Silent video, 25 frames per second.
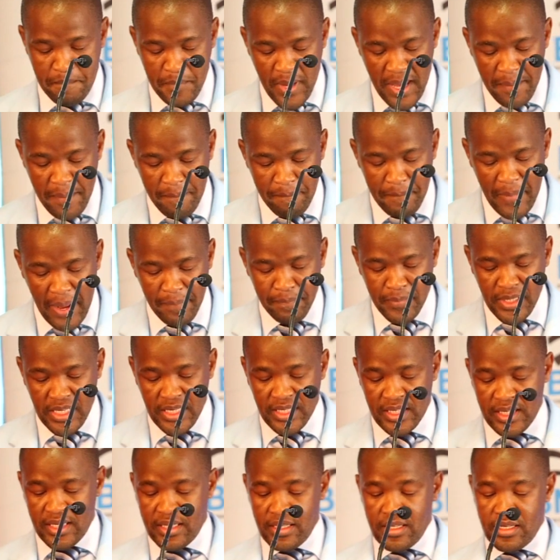Mem
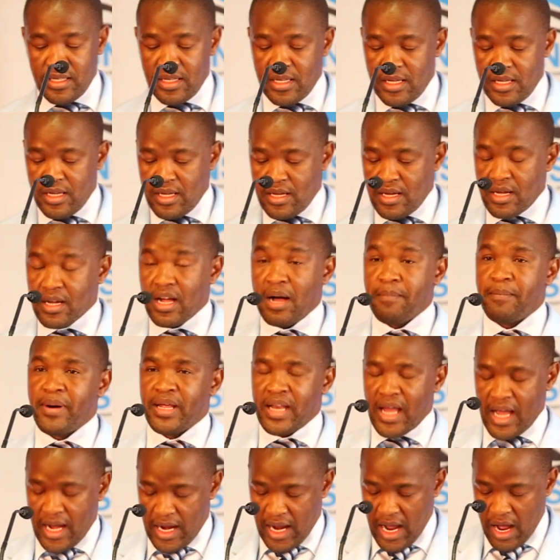Mamiki
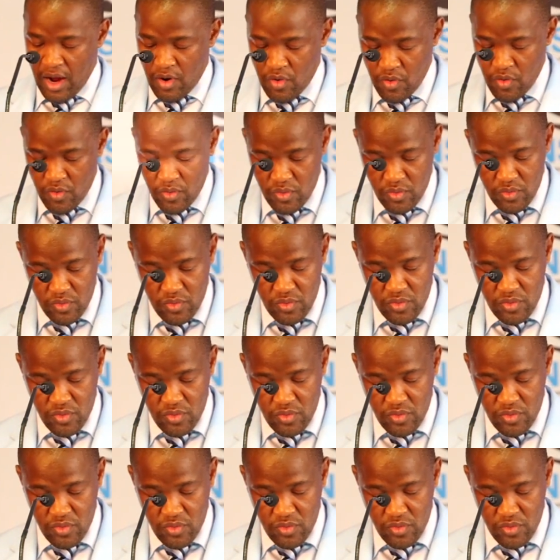Kamanakau,